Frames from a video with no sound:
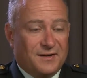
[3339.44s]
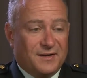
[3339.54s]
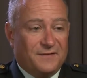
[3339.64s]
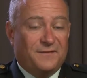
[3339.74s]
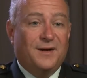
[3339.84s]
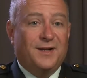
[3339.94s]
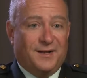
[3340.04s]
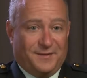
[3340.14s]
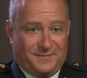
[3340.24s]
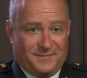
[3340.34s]

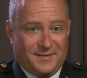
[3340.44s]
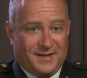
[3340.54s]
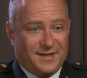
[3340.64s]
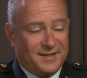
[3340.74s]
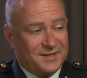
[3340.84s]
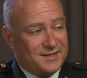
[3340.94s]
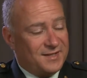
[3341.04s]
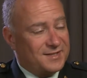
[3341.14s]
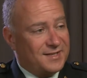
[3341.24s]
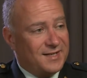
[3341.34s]
funny, in the
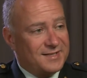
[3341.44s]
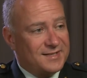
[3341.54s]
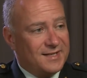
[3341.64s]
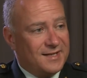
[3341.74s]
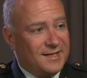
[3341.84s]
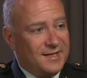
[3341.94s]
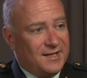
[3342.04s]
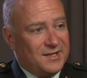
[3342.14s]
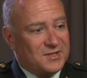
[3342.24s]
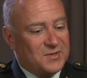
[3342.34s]
sense that
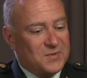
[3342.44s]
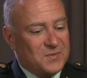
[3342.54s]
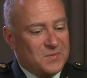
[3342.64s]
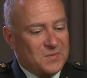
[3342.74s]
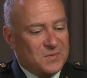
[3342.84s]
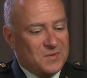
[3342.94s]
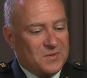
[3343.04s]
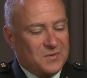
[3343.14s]
so